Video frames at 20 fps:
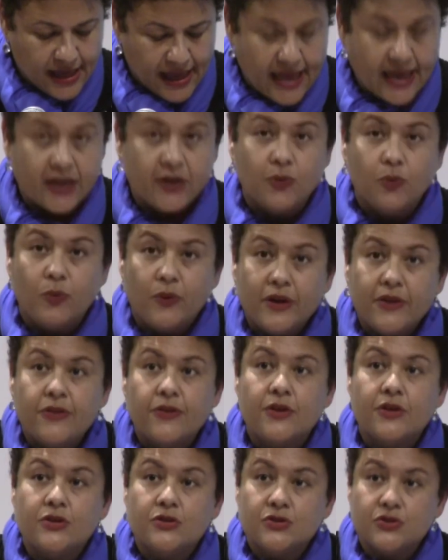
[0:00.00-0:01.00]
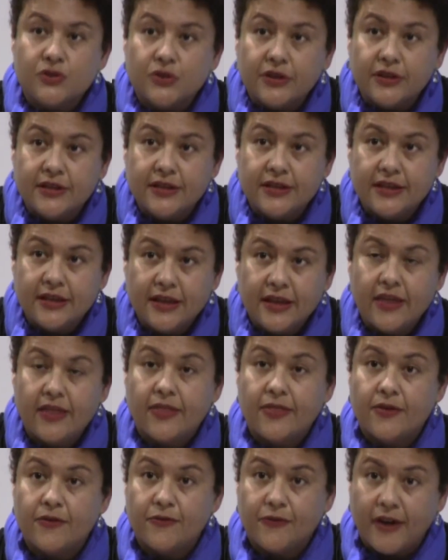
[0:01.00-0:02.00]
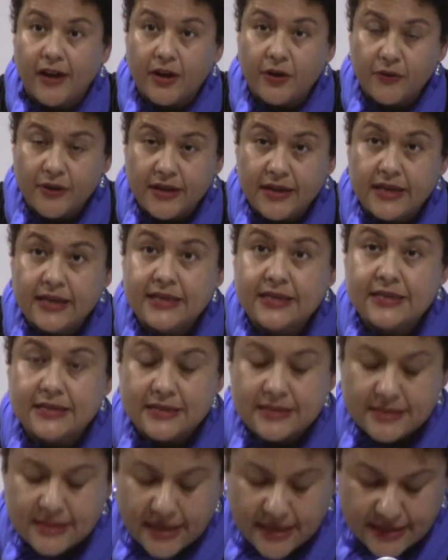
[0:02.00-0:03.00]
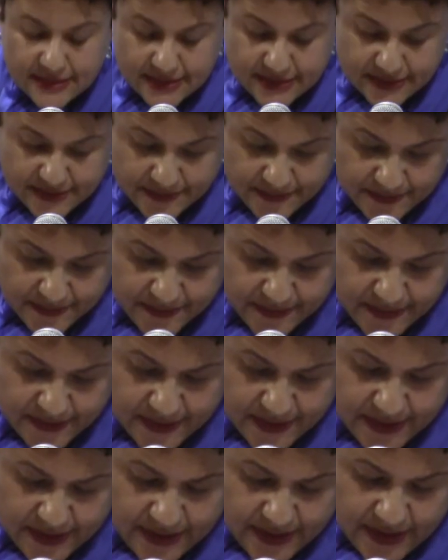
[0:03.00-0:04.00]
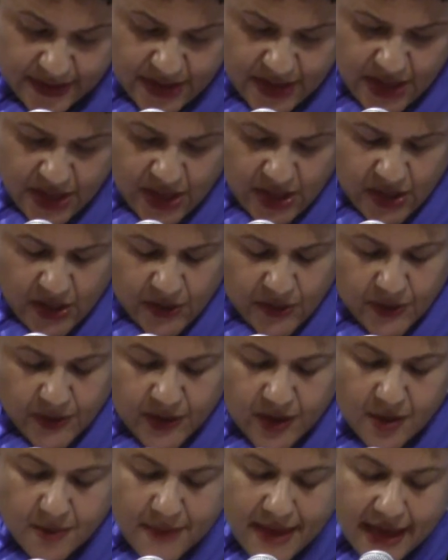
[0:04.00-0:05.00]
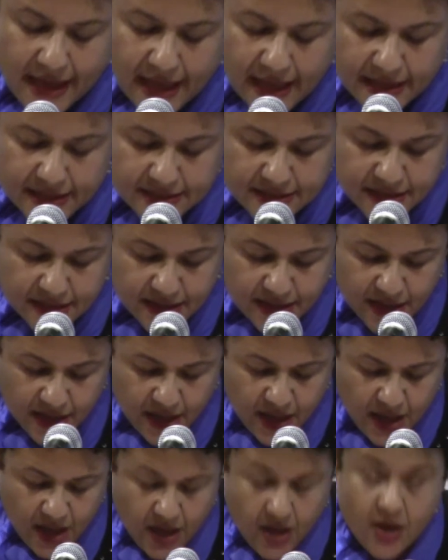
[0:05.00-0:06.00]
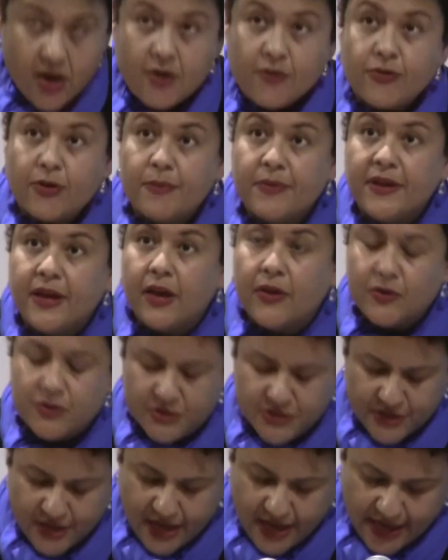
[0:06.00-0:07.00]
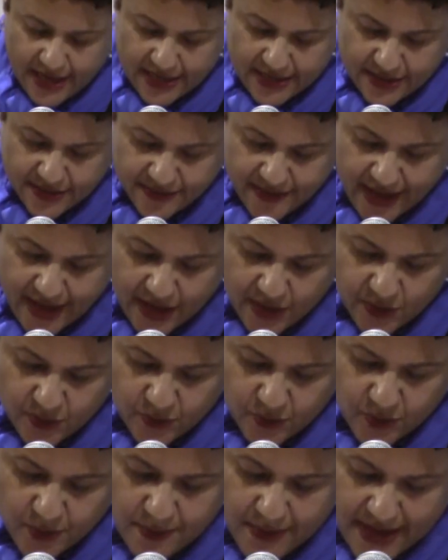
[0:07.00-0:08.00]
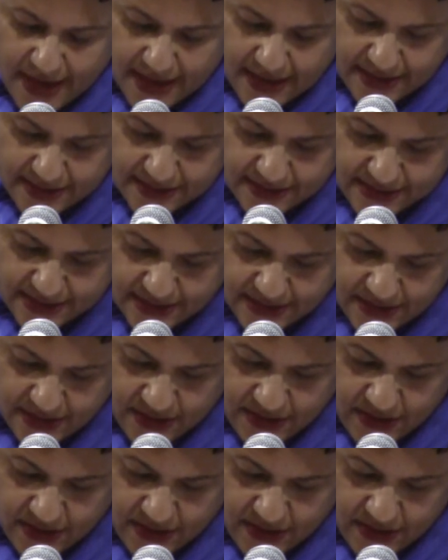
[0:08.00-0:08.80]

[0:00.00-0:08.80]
and withstood the fiery sight. The command from the other side that remains